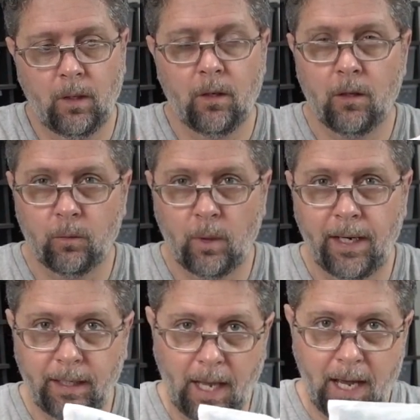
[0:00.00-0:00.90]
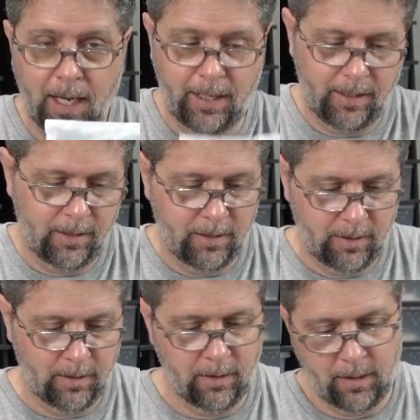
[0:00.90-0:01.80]
The red line
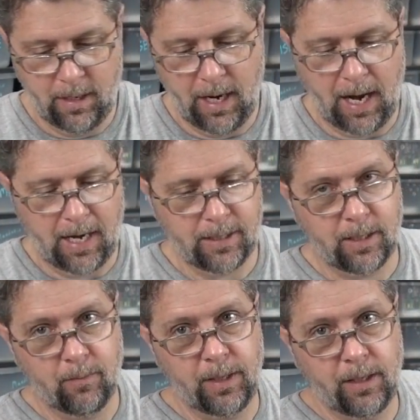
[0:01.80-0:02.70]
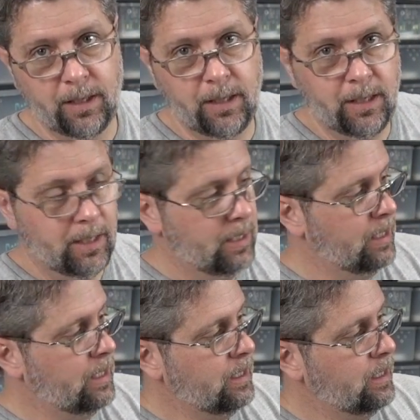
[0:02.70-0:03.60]
has to be the
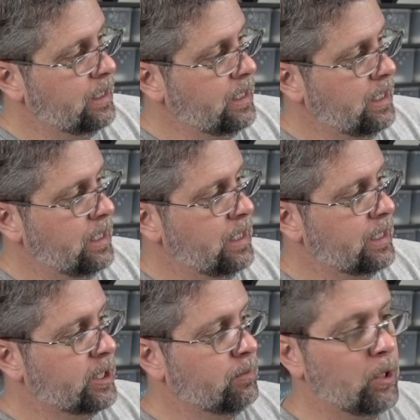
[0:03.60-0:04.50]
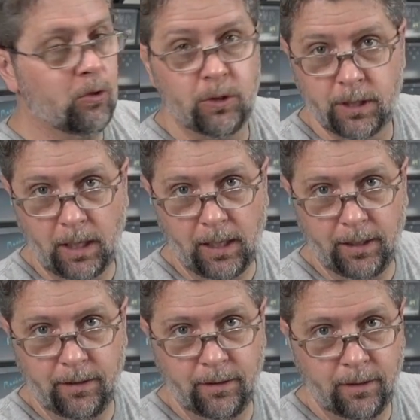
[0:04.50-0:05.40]
exposed side.
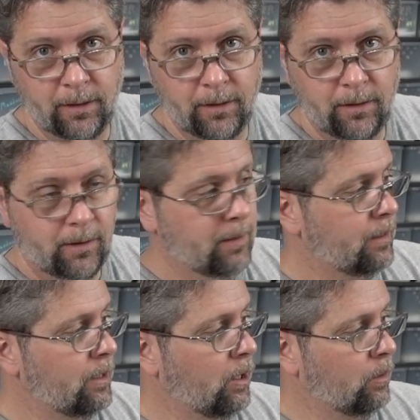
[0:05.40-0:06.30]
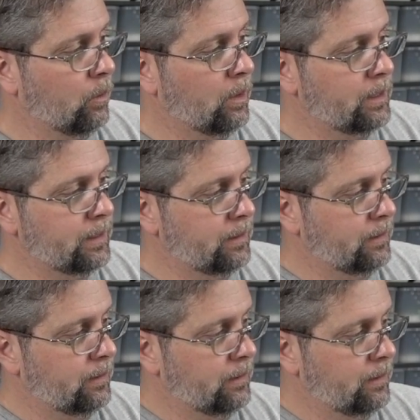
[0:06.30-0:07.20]
You don't want
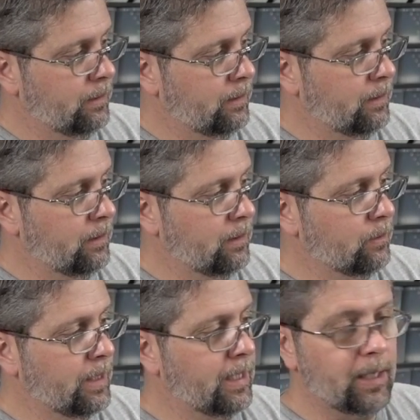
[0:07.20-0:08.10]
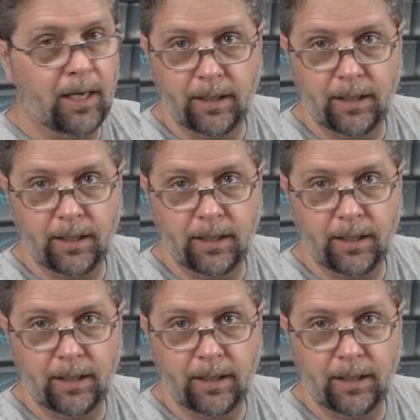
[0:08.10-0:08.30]
the red line